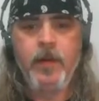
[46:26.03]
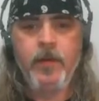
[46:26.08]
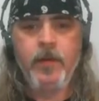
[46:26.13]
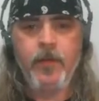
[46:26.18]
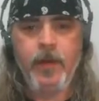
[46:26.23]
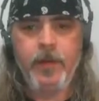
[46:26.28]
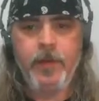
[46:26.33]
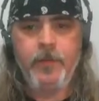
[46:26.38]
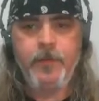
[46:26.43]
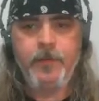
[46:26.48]

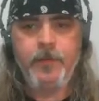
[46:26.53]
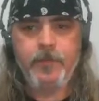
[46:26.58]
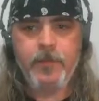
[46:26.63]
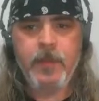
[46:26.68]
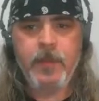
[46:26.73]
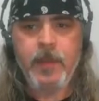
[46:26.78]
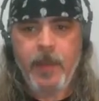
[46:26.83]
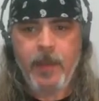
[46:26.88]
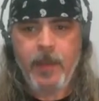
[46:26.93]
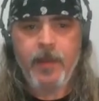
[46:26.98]
Right?
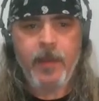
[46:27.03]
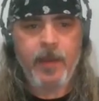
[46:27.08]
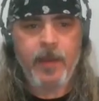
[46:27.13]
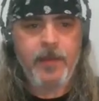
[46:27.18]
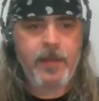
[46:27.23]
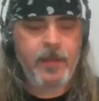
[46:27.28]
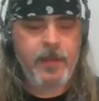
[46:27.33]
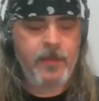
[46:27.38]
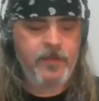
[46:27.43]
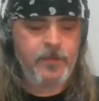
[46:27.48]
Yeah, I
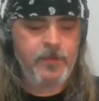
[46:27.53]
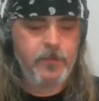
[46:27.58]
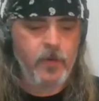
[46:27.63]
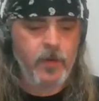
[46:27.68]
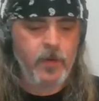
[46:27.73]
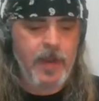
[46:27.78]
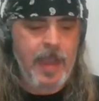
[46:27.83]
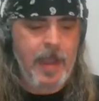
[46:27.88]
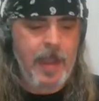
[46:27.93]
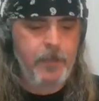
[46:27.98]
think it's
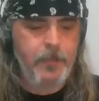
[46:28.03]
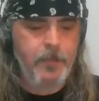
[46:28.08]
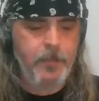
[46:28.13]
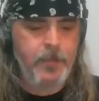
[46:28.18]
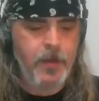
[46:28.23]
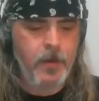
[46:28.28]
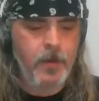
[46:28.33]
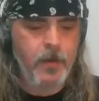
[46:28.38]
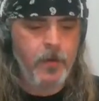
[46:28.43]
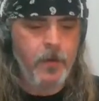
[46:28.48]
more
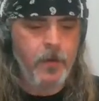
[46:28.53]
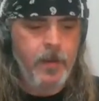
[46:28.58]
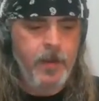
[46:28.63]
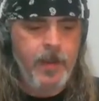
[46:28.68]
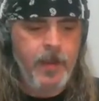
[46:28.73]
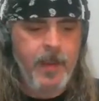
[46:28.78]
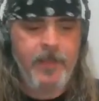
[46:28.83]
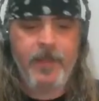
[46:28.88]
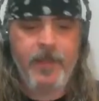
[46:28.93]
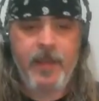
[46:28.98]
apropos.
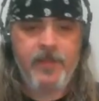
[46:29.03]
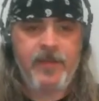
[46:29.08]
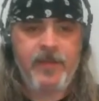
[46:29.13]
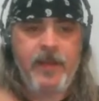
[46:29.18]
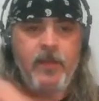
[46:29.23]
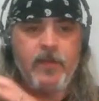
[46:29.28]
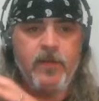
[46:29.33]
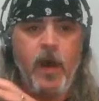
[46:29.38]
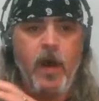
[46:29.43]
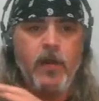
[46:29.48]
And they
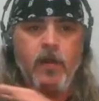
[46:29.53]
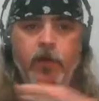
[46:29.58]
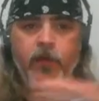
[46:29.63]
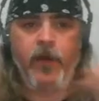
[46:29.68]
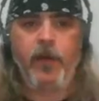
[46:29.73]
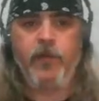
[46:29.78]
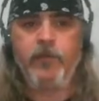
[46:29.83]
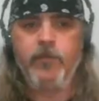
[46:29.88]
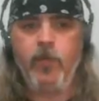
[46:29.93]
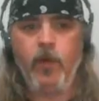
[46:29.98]
settled all
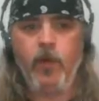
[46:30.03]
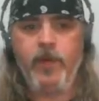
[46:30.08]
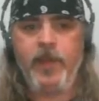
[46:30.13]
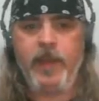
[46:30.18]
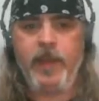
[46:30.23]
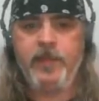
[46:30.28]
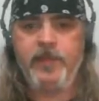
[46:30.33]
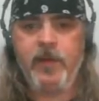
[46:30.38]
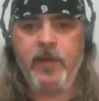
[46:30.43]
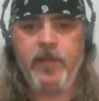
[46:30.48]
over North
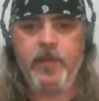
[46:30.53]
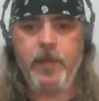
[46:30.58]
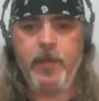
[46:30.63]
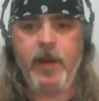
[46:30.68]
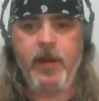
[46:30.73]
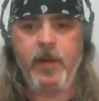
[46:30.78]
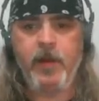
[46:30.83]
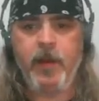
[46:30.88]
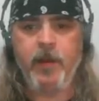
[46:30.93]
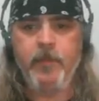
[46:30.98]
and South
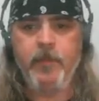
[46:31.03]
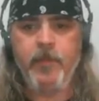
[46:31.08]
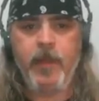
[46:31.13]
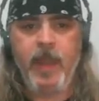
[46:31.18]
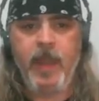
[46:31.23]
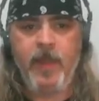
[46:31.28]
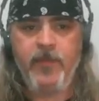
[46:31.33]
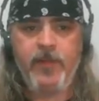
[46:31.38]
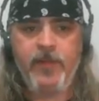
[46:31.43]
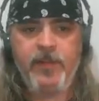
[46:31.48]
America.
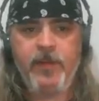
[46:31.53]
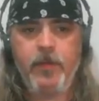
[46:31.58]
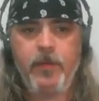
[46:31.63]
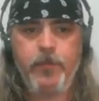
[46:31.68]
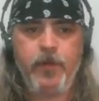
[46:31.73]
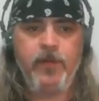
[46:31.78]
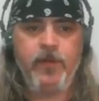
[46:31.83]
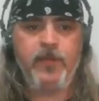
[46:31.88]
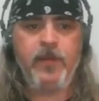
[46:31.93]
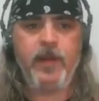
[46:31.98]
Every single
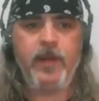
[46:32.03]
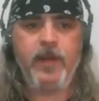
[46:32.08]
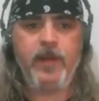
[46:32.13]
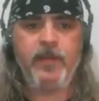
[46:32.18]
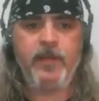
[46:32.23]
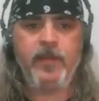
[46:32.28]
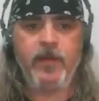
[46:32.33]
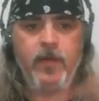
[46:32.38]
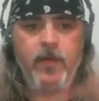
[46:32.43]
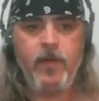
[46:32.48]
person that
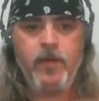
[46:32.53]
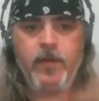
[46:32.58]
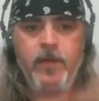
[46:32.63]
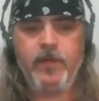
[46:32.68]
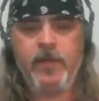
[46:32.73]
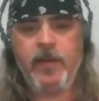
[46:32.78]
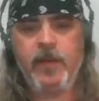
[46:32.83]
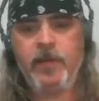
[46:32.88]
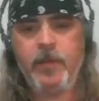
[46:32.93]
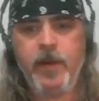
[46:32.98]
is in North
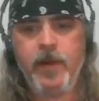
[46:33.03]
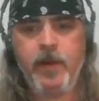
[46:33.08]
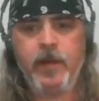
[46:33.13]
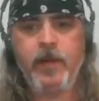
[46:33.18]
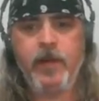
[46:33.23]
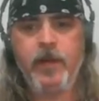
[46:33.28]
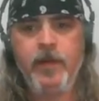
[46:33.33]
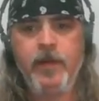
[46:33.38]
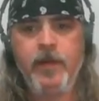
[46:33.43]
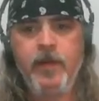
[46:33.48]
and South
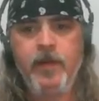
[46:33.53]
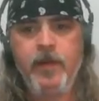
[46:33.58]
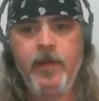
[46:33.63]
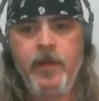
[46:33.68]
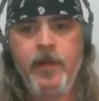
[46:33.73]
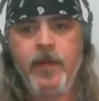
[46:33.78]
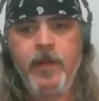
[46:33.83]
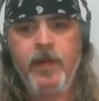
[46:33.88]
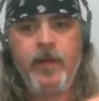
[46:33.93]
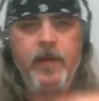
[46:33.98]
America
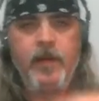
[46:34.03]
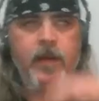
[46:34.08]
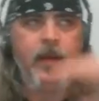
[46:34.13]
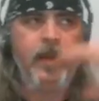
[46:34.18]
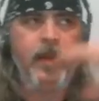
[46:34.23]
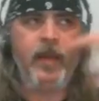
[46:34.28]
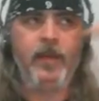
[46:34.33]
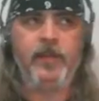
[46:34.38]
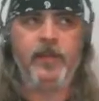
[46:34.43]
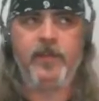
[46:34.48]

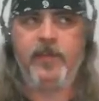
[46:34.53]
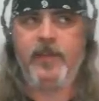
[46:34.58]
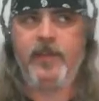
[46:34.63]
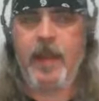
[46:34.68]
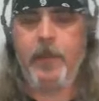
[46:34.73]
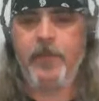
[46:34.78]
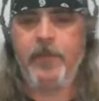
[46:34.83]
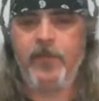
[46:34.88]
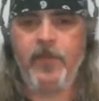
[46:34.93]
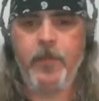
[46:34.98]

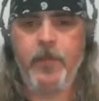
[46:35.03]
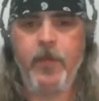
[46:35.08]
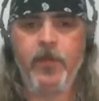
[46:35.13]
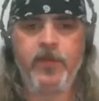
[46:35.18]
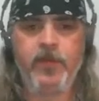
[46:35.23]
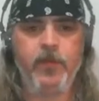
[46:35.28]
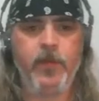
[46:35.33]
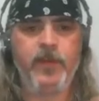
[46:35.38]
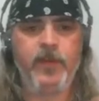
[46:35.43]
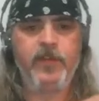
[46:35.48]
stems from
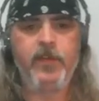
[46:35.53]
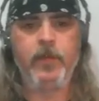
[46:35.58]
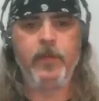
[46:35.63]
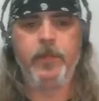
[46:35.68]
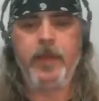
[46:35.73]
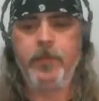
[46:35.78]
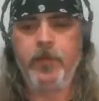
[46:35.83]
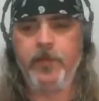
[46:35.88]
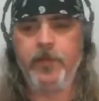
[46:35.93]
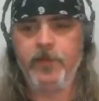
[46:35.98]
those original
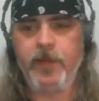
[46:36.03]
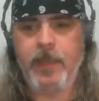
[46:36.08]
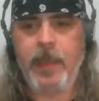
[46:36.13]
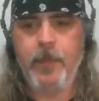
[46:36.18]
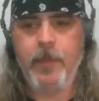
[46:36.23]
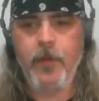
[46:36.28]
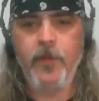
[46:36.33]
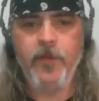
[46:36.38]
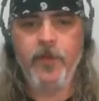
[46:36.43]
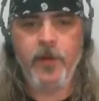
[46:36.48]
peoples that
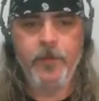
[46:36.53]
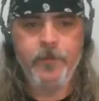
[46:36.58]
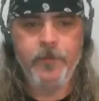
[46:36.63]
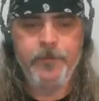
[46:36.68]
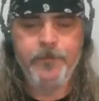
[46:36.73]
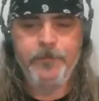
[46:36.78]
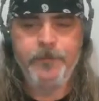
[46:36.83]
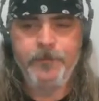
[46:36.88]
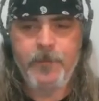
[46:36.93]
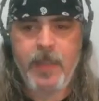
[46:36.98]
came over.
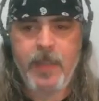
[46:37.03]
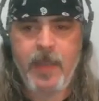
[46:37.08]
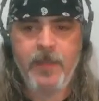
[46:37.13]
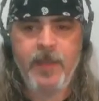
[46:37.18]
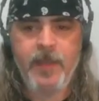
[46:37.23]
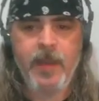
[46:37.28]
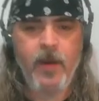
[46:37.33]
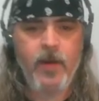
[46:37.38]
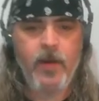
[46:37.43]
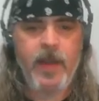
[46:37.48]

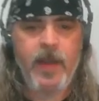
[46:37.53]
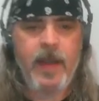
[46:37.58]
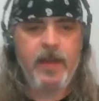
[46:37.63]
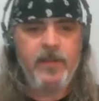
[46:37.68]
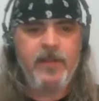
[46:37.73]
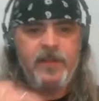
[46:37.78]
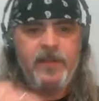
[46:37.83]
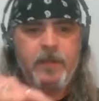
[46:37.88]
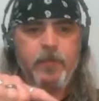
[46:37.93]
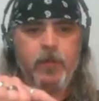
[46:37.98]
And they all had
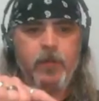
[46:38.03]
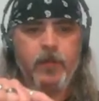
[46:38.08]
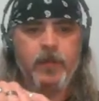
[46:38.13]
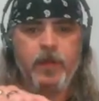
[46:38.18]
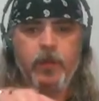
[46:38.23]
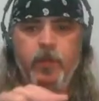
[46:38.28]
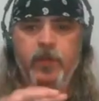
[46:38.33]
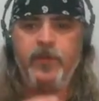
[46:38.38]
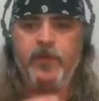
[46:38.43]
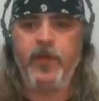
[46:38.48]
a symbol
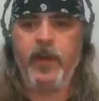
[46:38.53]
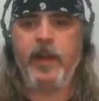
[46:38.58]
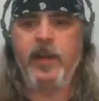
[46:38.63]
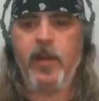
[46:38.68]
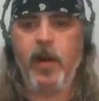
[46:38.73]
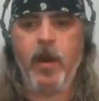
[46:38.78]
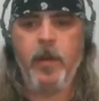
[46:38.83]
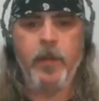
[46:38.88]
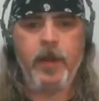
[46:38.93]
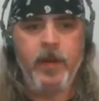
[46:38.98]
that was very
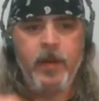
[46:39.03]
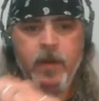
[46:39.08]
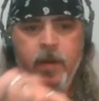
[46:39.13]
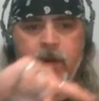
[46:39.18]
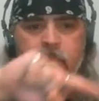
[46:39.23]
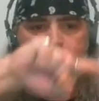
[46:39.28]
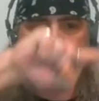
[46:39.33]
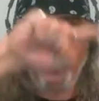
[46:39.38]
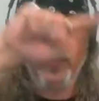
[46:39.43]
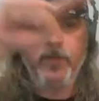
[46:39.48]
common,
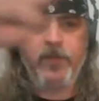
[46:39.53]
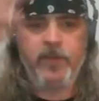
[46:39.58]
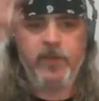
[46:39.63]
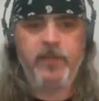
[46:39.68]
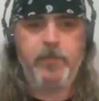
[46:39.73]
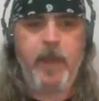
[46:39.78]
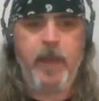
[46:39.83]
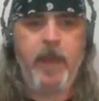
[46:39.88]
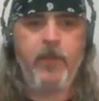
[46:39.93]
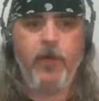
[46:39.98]
where it was a
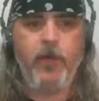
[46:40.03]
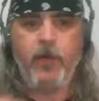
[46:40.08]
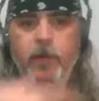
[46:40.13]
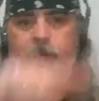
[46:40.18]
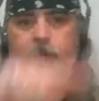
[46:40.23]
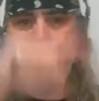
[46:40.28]
spiral.